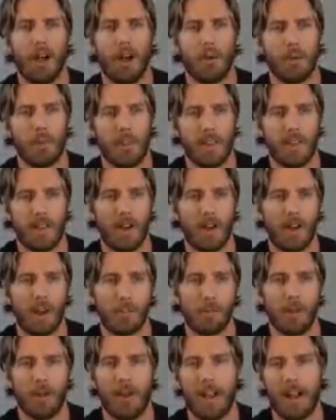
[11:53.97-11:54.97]
within the
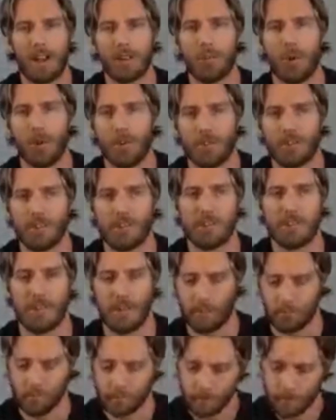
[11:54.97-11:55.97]
Holoplot X1 system.